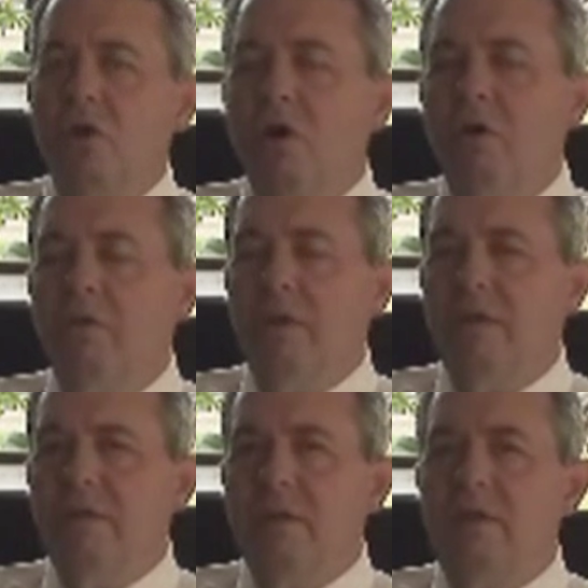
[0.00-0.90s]

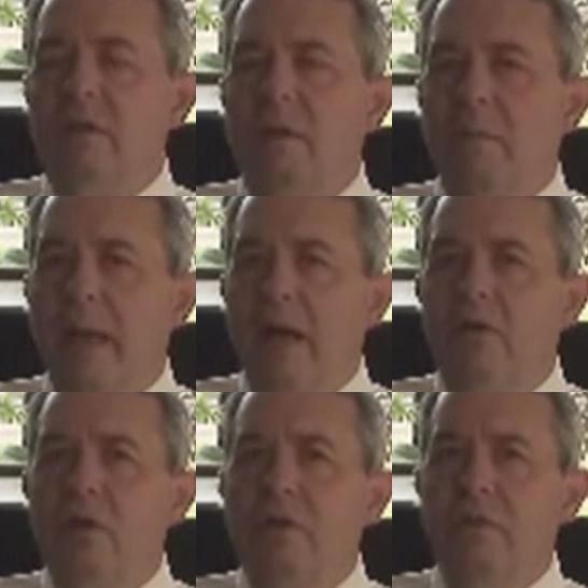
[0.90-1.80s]
arteries that come
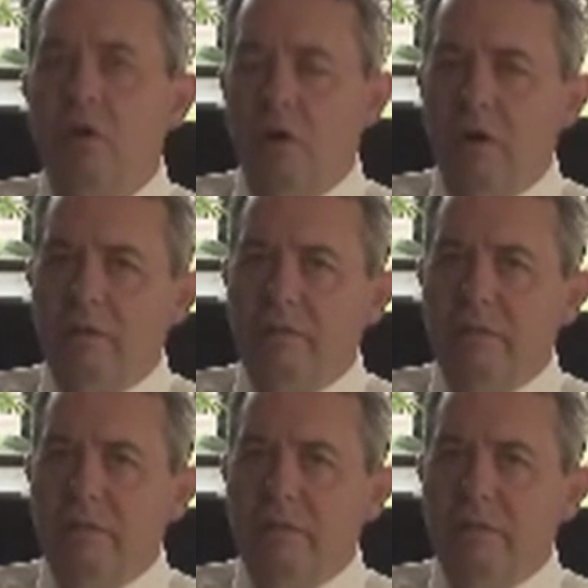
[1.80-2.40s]
out of the heart